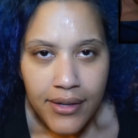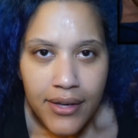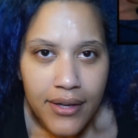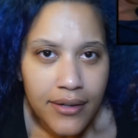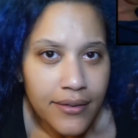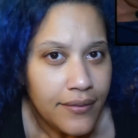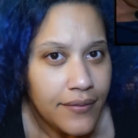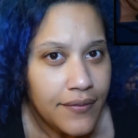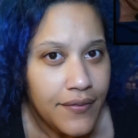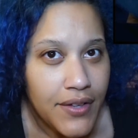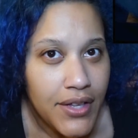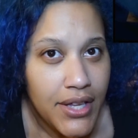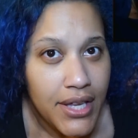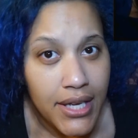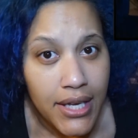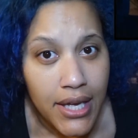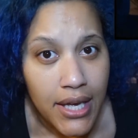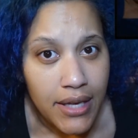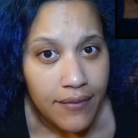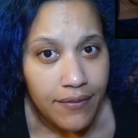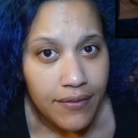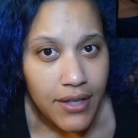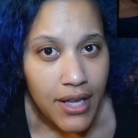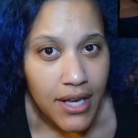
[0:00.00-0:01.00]
don't feel like
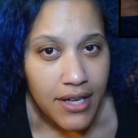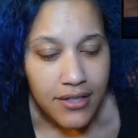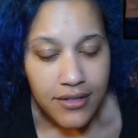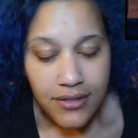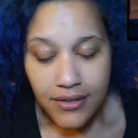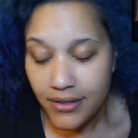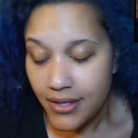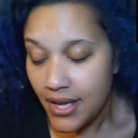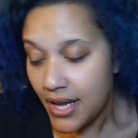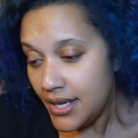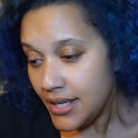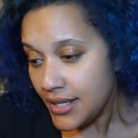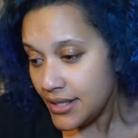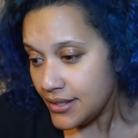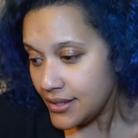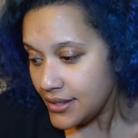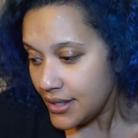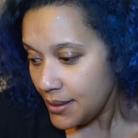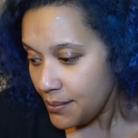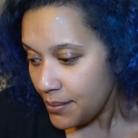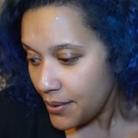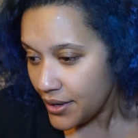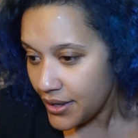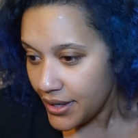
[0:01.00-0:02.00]
I've lost any
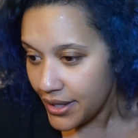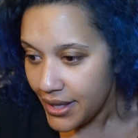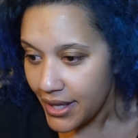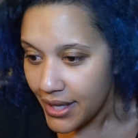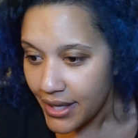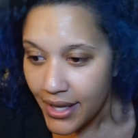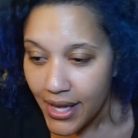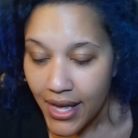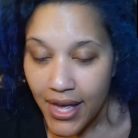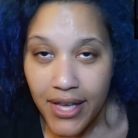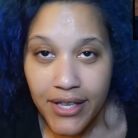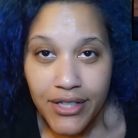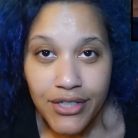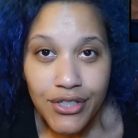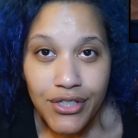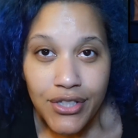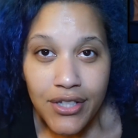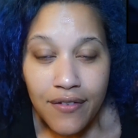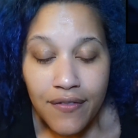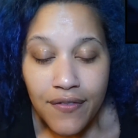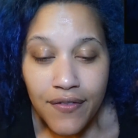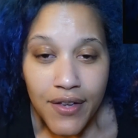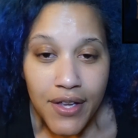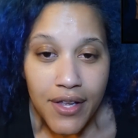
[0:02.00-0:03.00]
sleep or anything. I
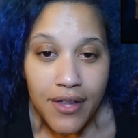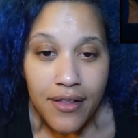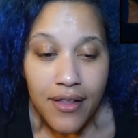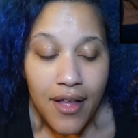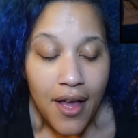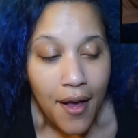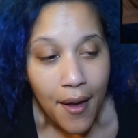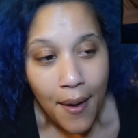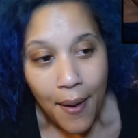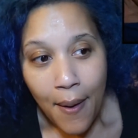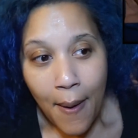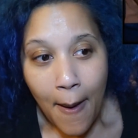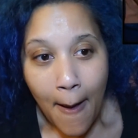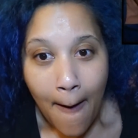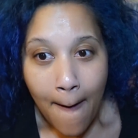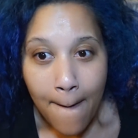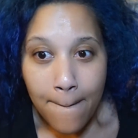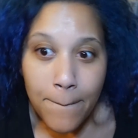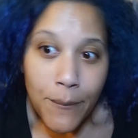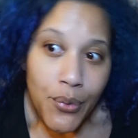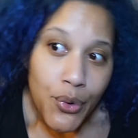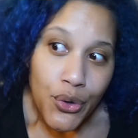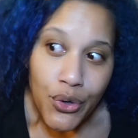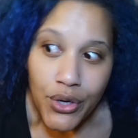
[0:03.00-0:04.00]
actually feel
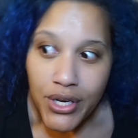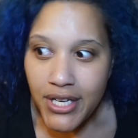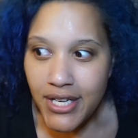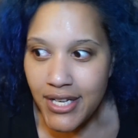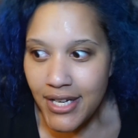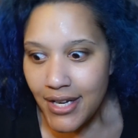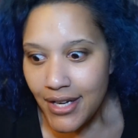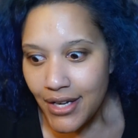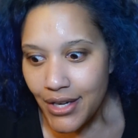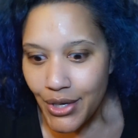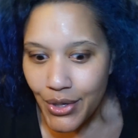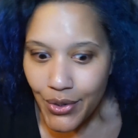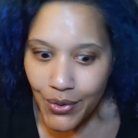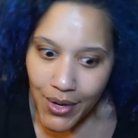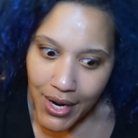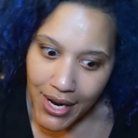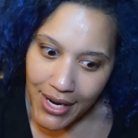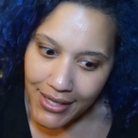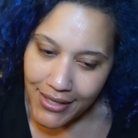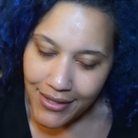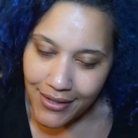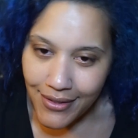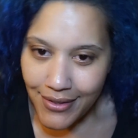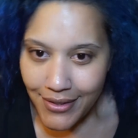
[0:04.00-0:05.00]
pretty
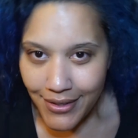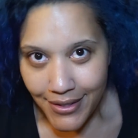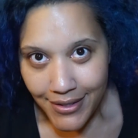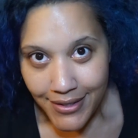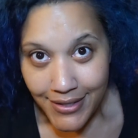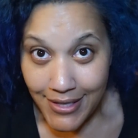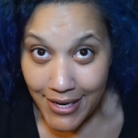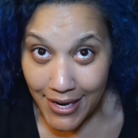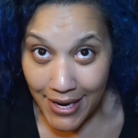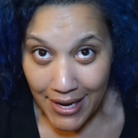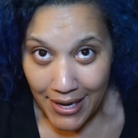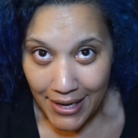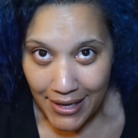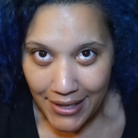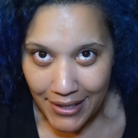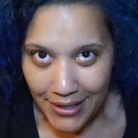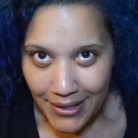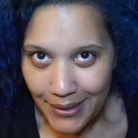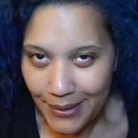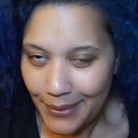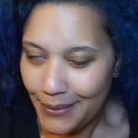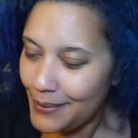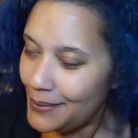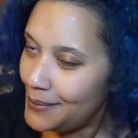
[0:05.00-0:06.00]
great
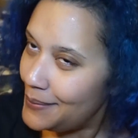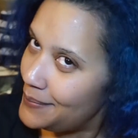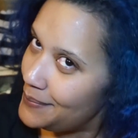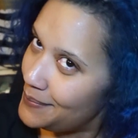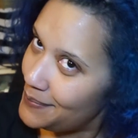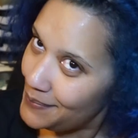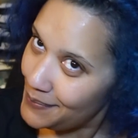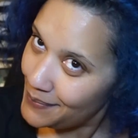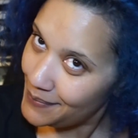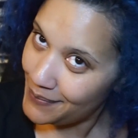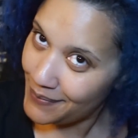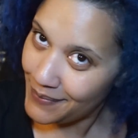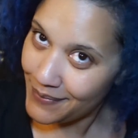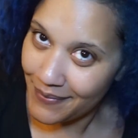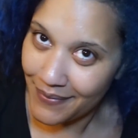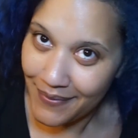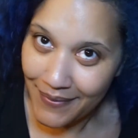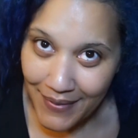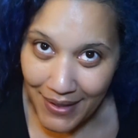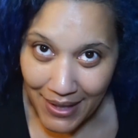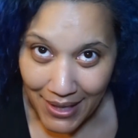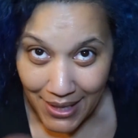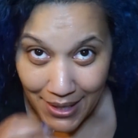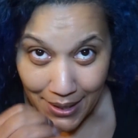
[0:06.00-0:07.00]
today.
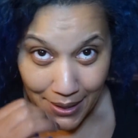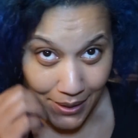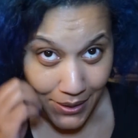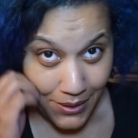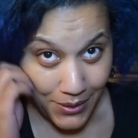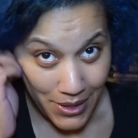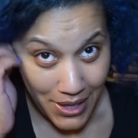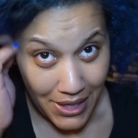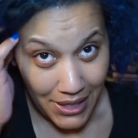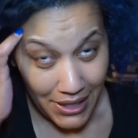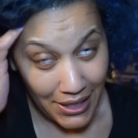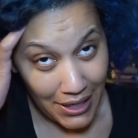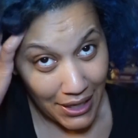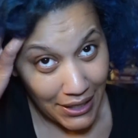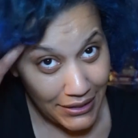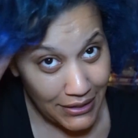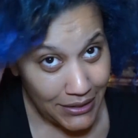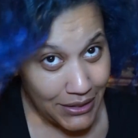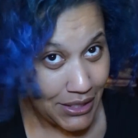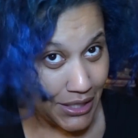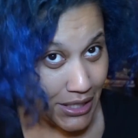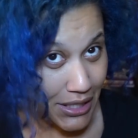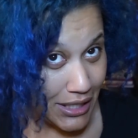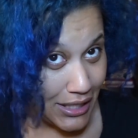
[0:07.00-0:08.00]
Do I
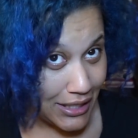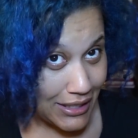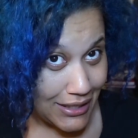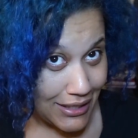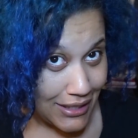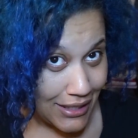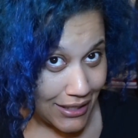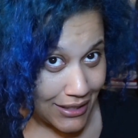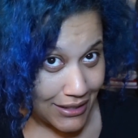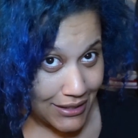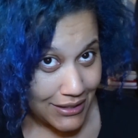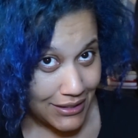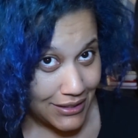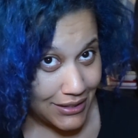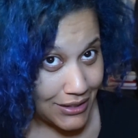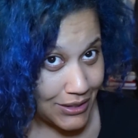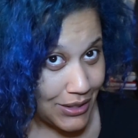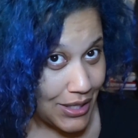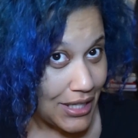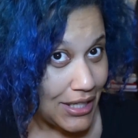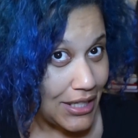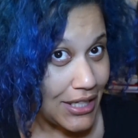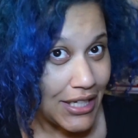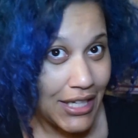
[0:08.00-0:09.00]
look good? Do